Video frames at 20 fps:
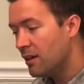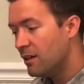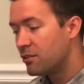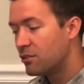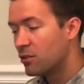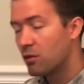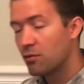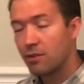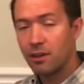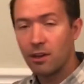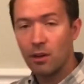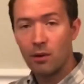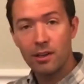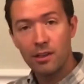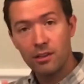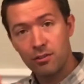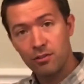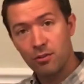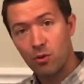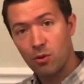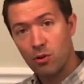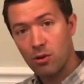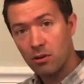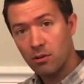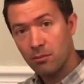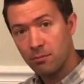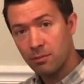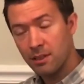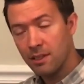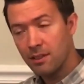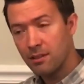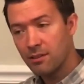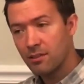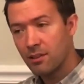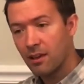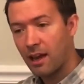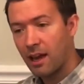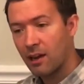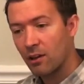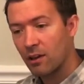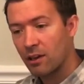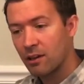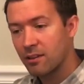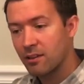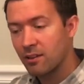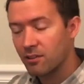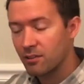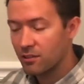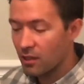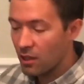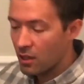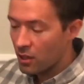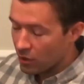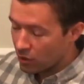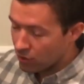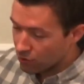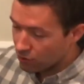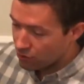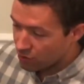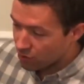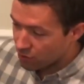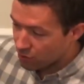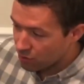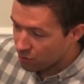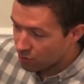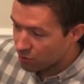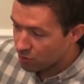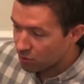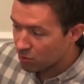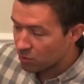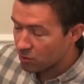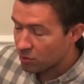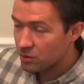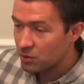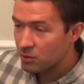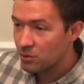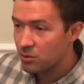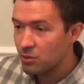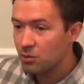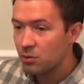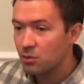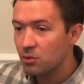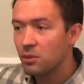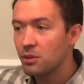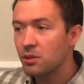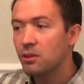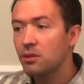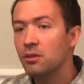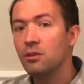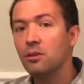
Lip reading: So if a note gets 4 beats, I go like this, do.